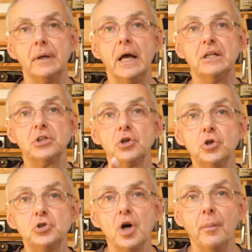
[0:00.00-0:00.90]
It's a
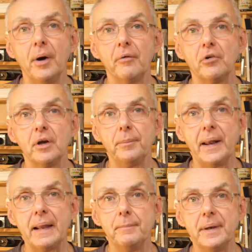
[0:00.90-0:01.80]
good job I've got a
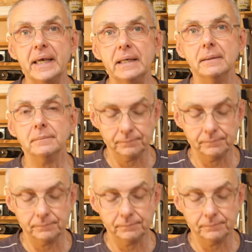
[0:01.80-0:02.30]
plan B.